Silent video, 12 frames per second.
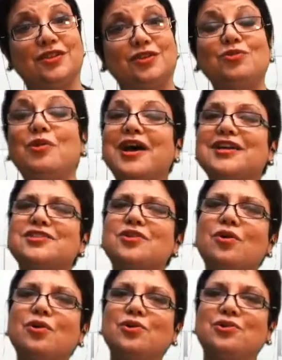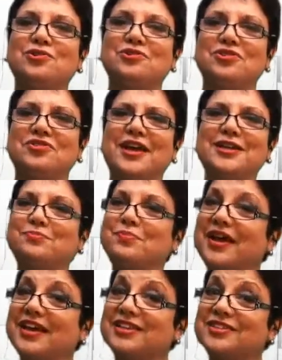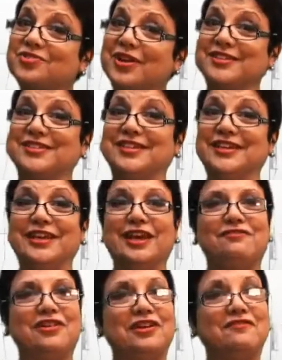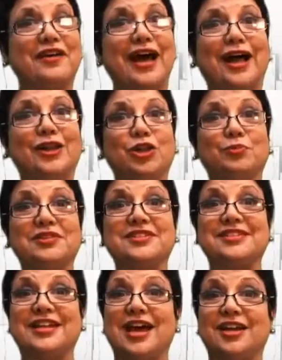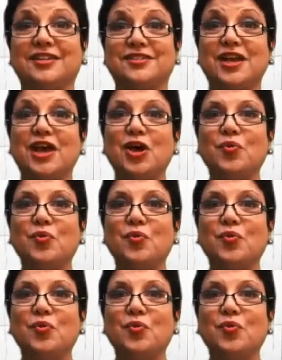who has earned that interesting and very valuable status